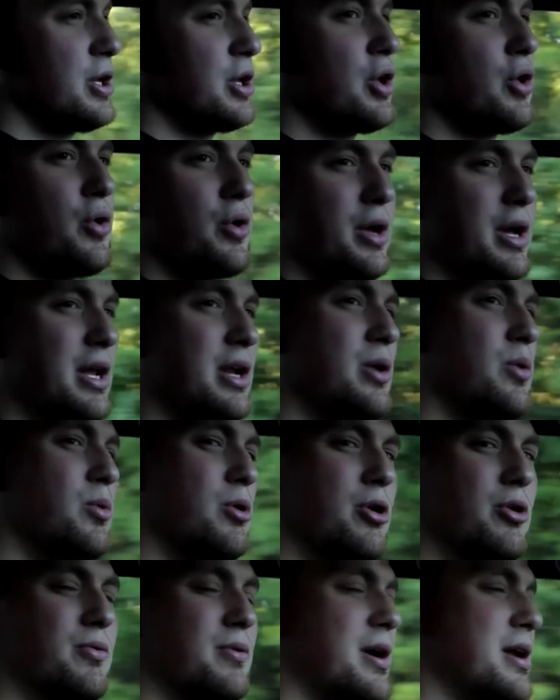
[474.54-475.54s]
You know, in a
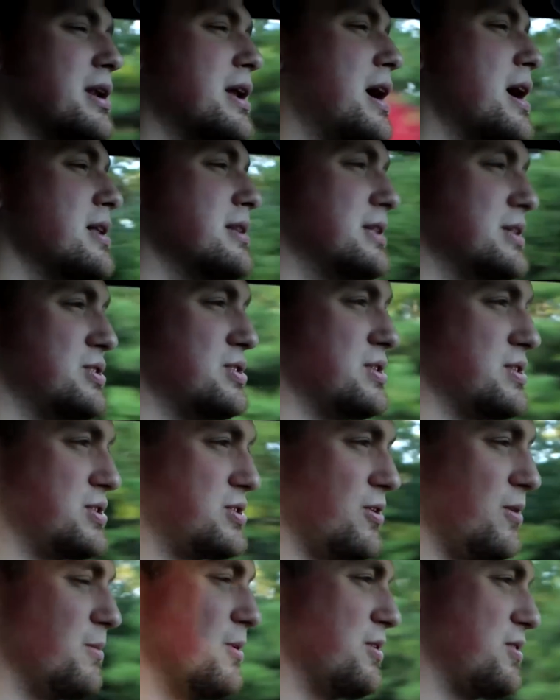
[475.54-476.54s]
world right now that's just
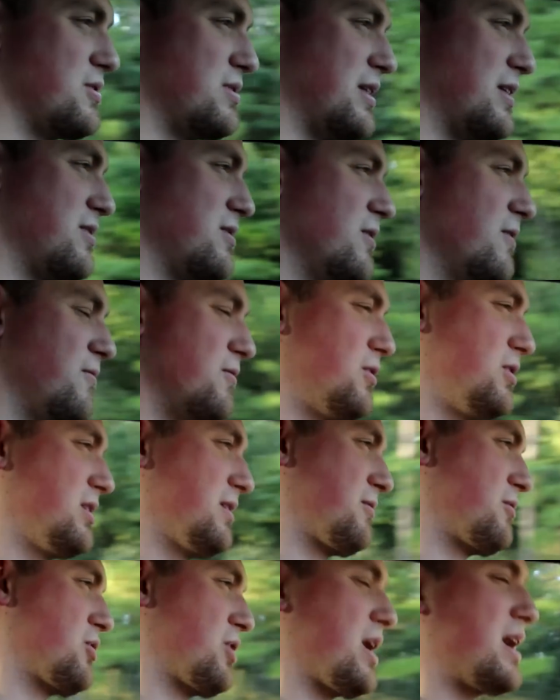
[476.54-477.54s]
so much, that's so full
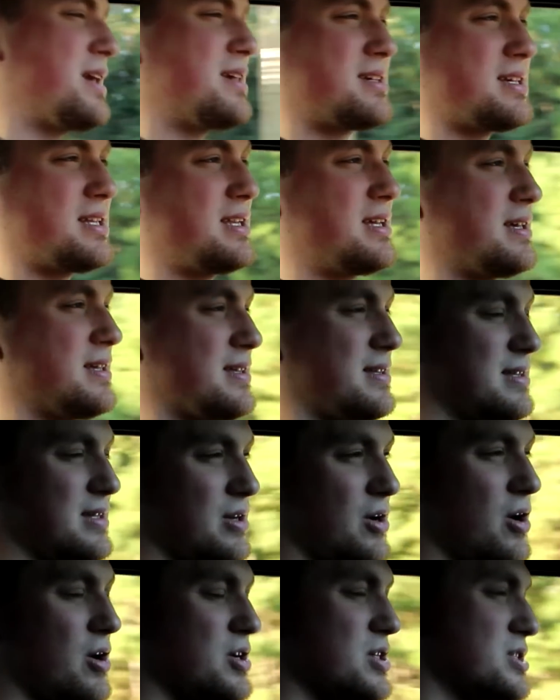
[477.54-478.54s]
of craziness
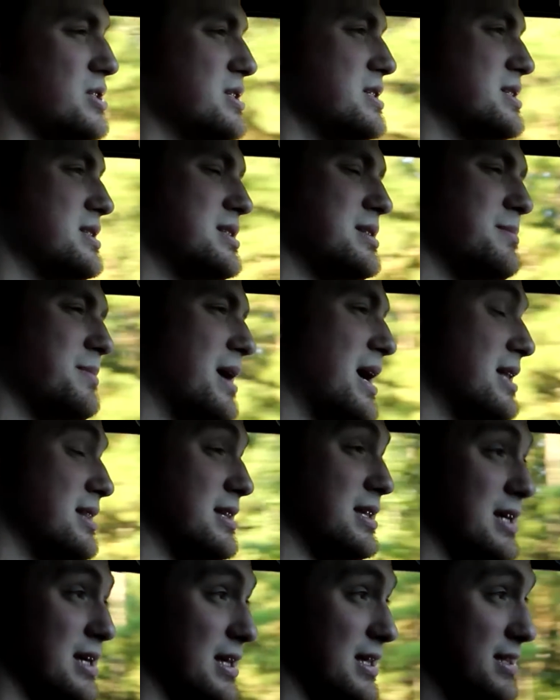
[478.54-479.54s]
and harshness and bad
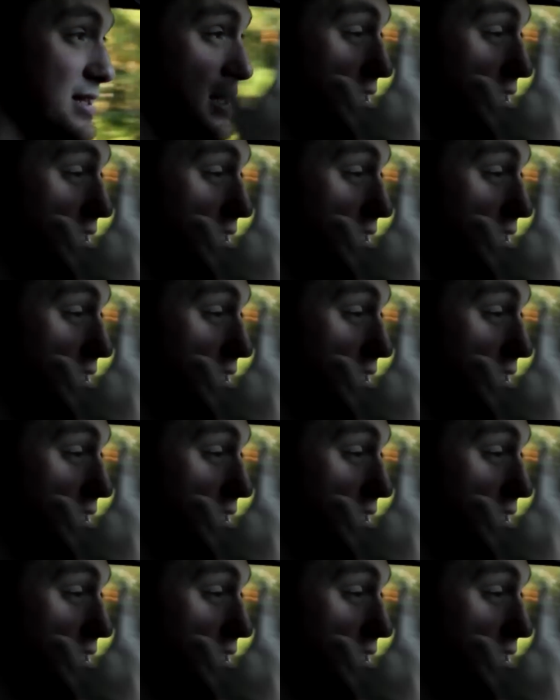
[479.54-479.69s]
things,